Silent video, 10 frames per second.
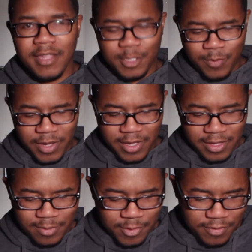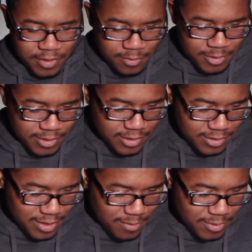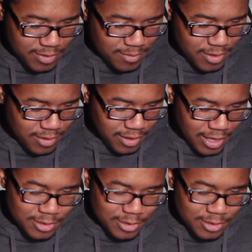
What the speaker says: that's by let me see his name, because I'm not like,